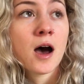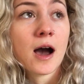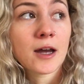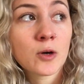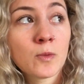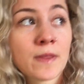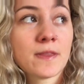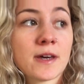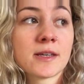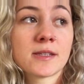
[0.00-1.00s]
I don't want
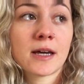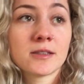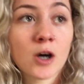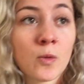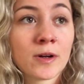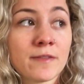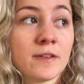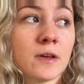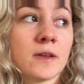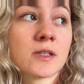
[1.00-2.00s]
this, I don't want to
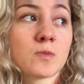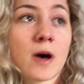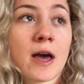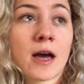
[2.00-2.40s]
feel this way,